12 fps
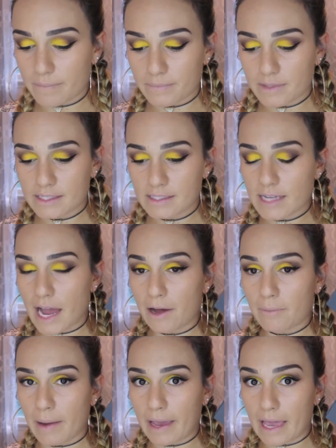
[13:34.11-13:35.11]
This style
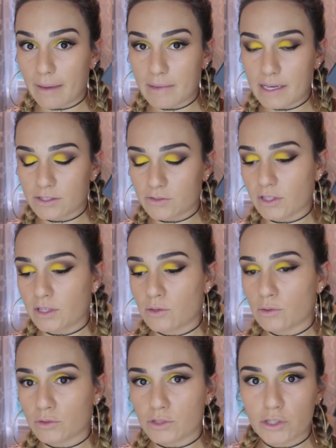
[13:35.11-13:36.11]
Miami is really
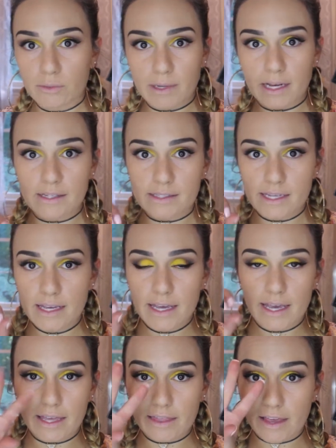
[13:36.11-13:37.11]
cool too because
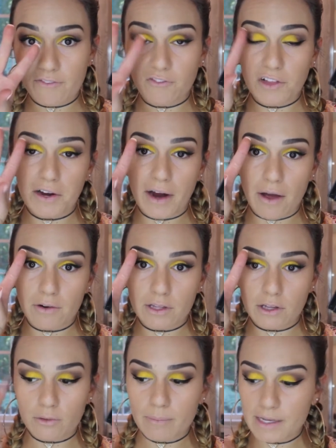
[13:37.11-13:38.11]
they flare out a
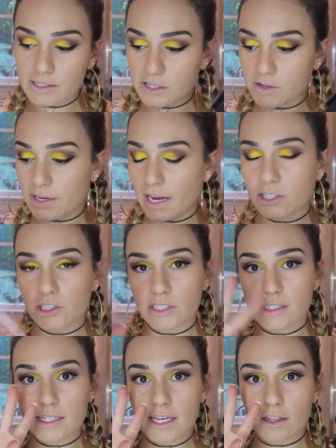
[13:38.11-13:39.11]
little bit so you can actually
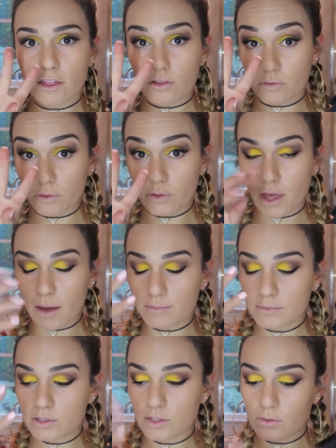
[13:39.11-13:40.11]
see through
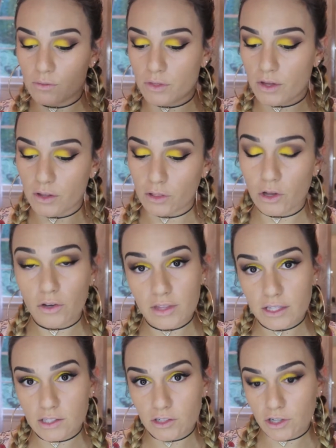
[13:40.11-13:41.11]
them to the look
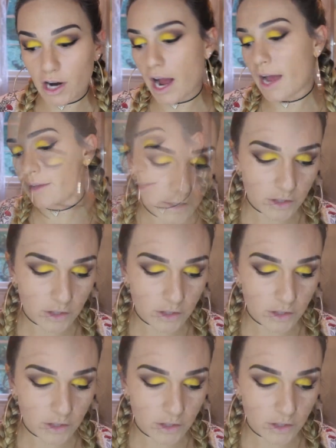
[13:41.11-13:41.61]
that's on your eye.